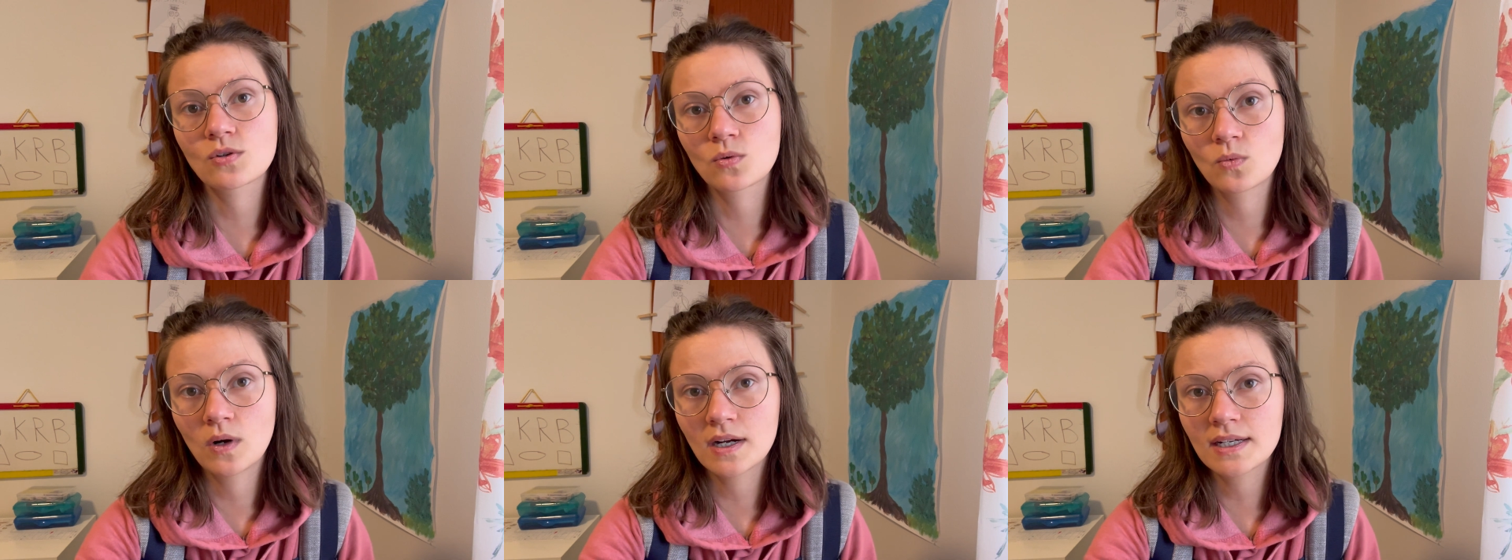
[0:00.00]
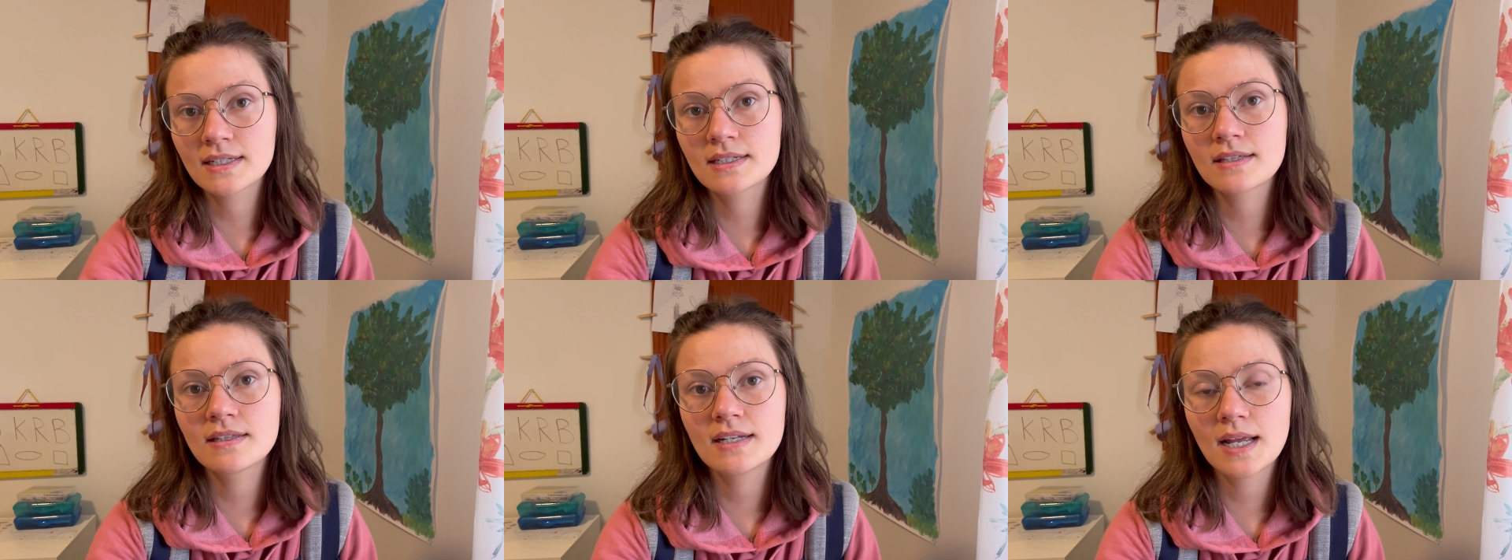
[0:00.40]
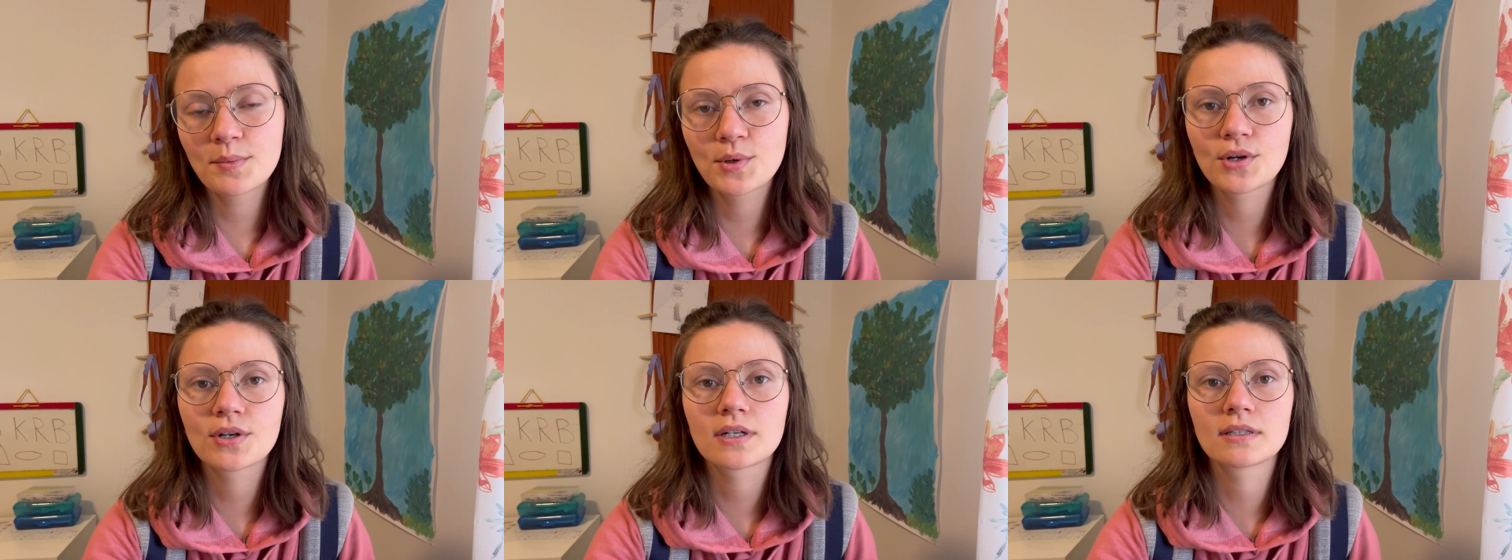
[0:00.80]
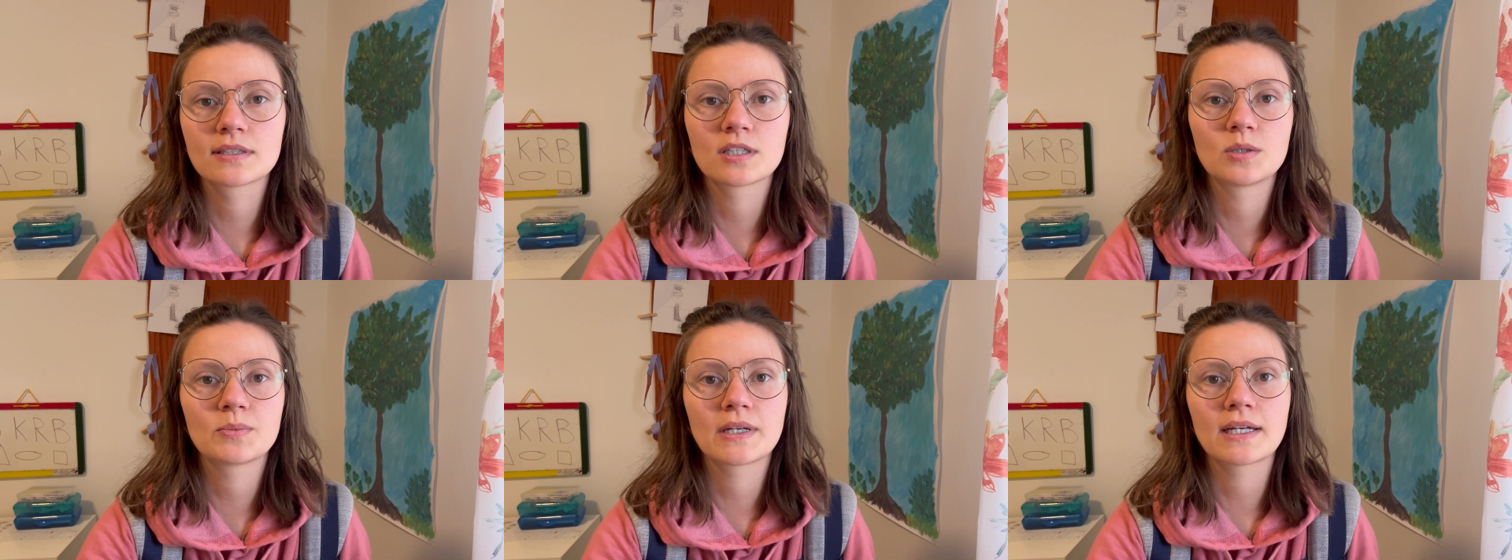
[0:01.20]
or walk into the neighborhood a
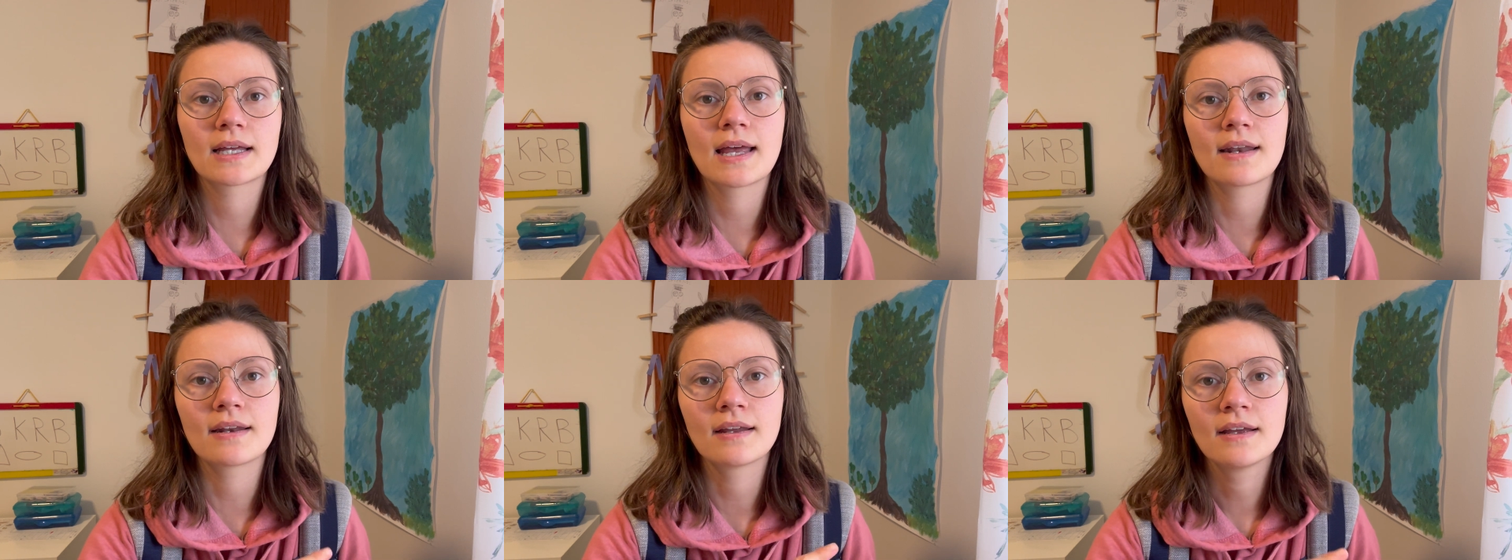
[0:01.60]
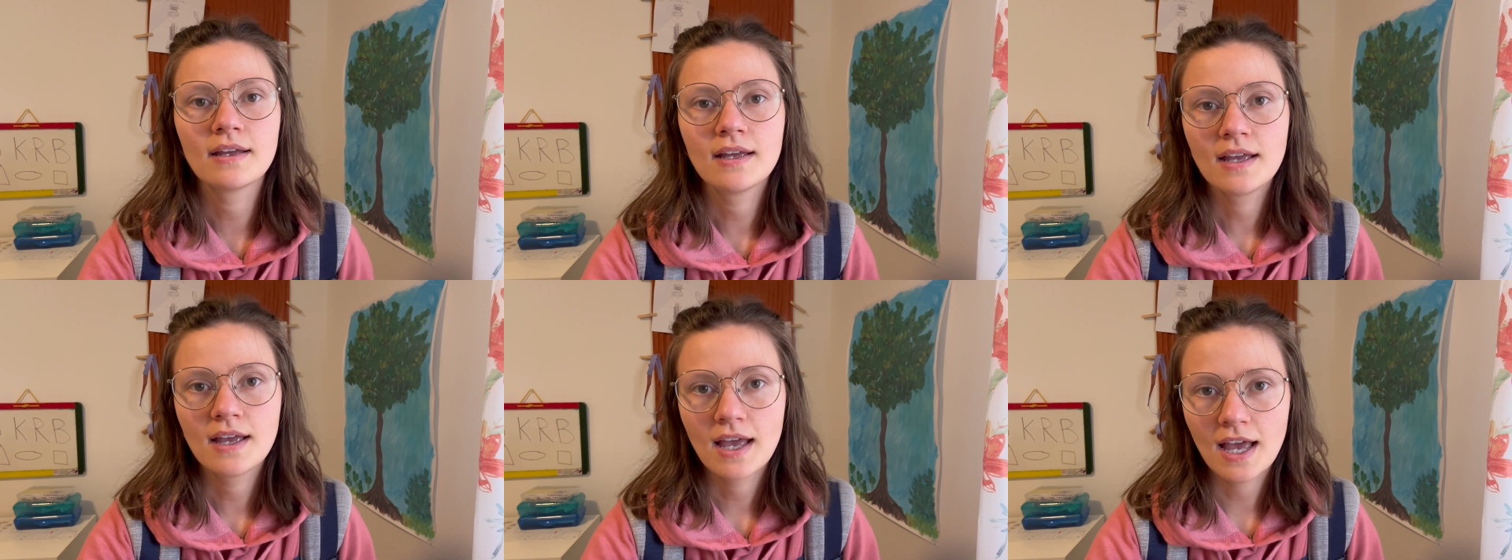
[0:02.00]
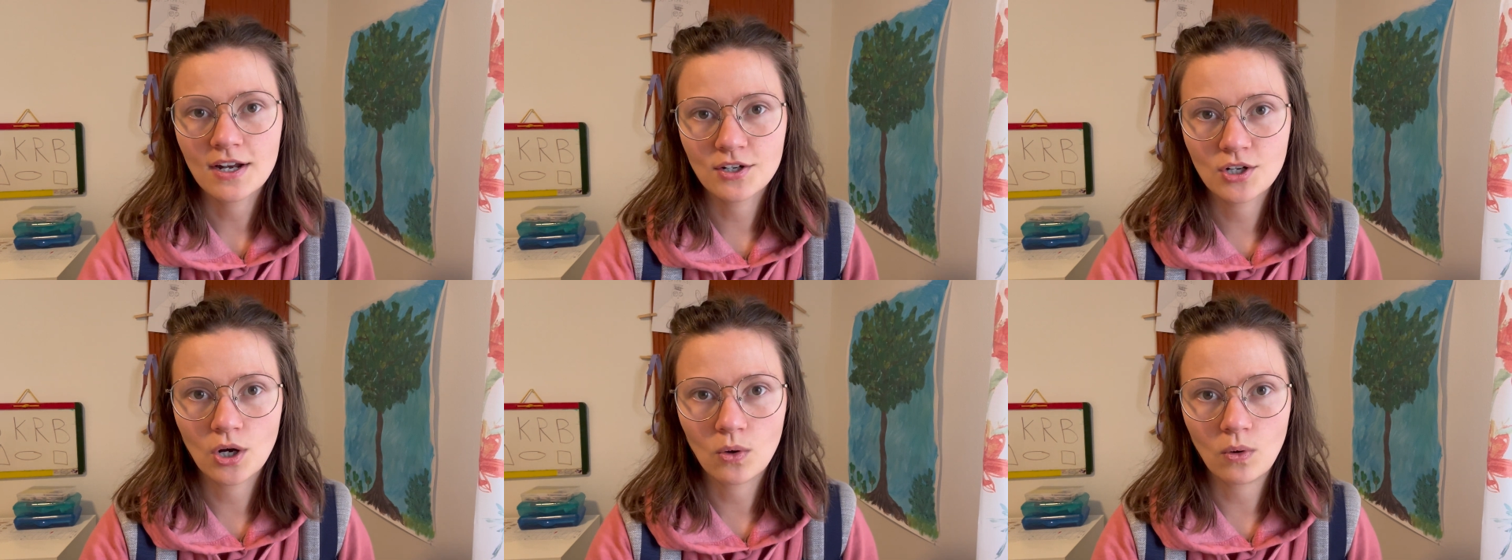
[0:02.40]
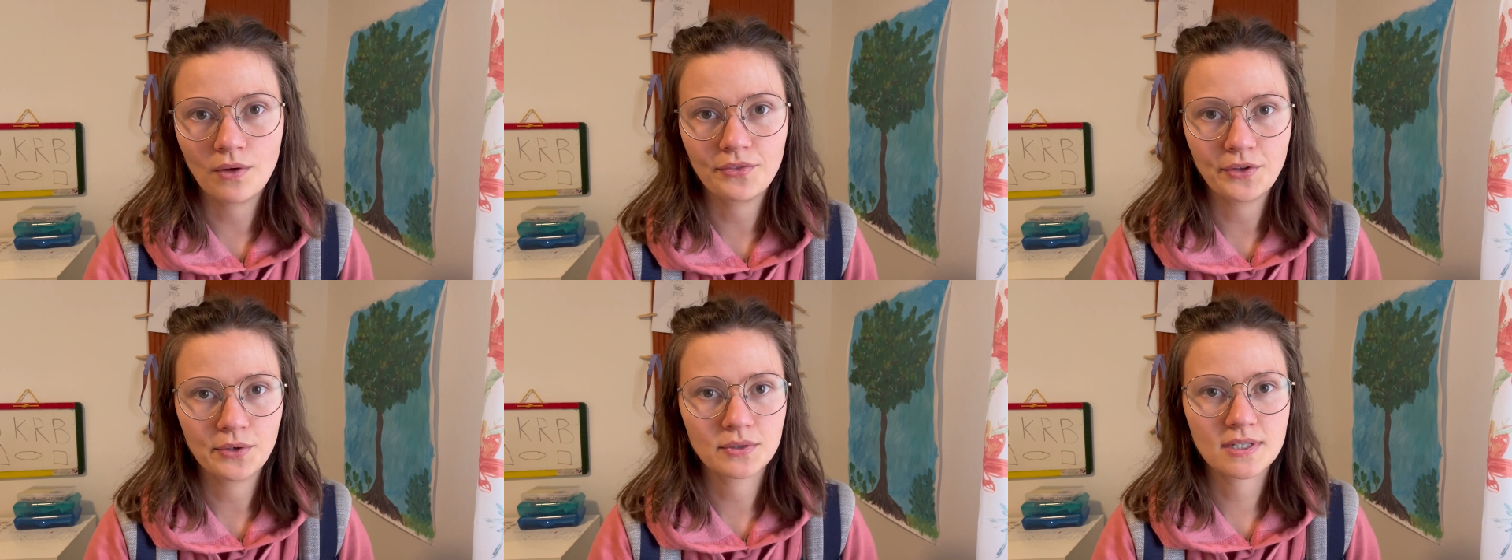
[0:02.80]
little bit and go on
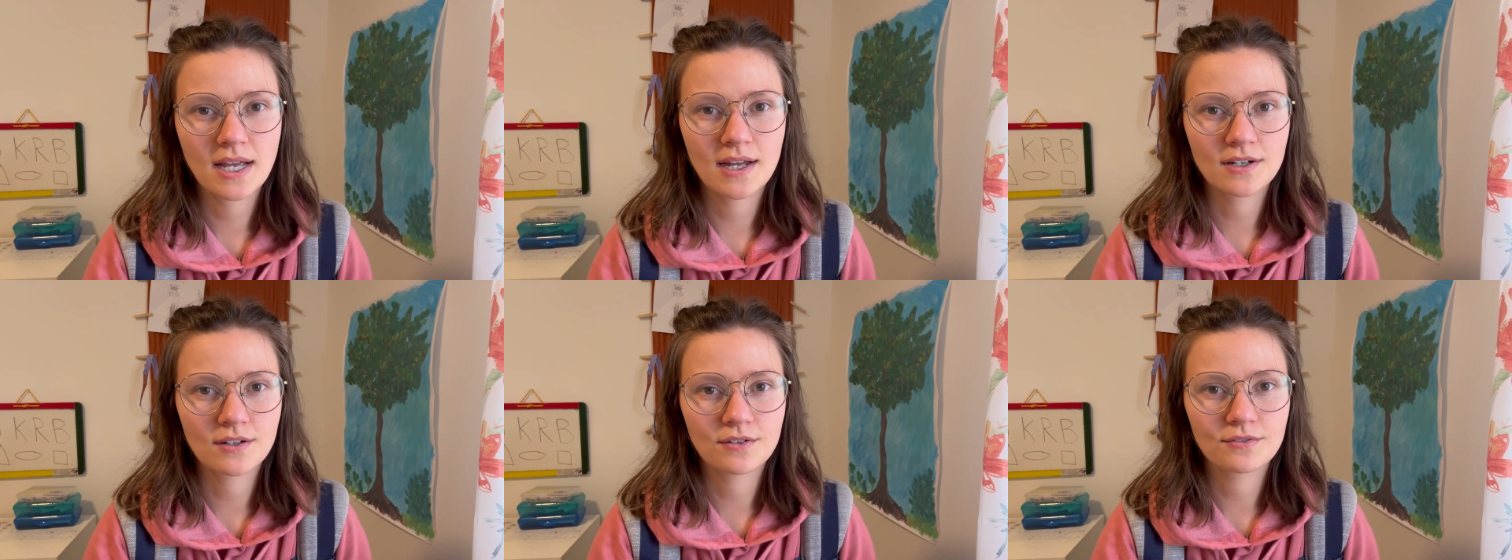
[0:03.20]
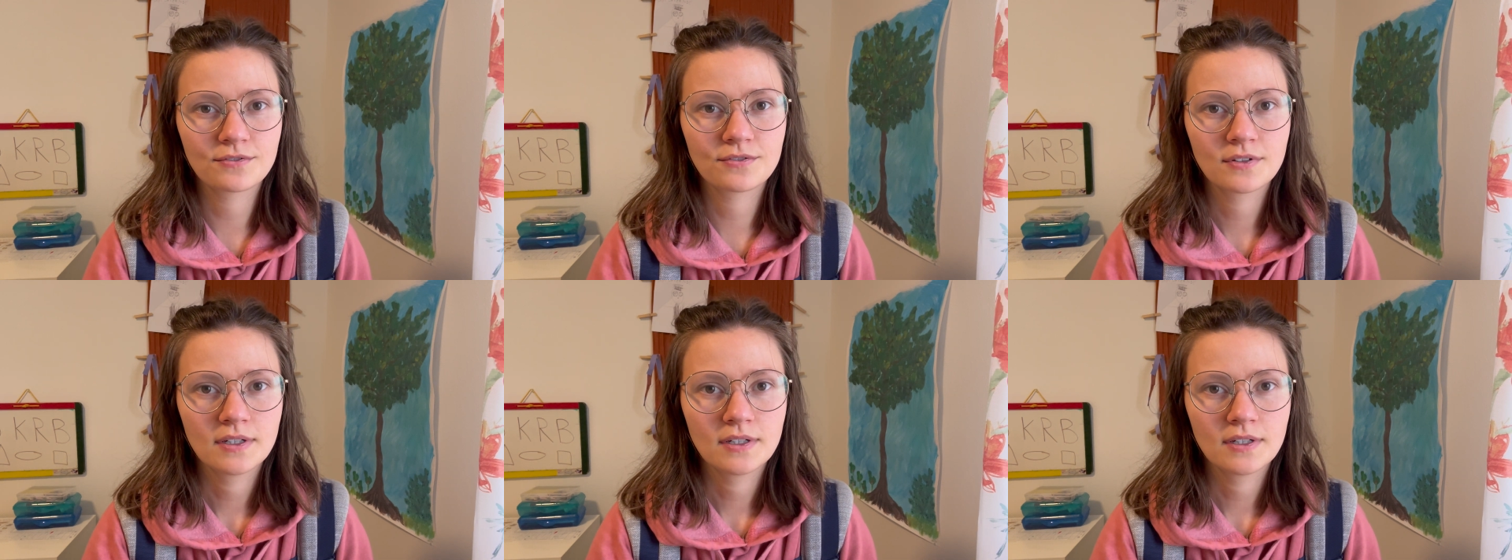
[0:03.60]
those kind of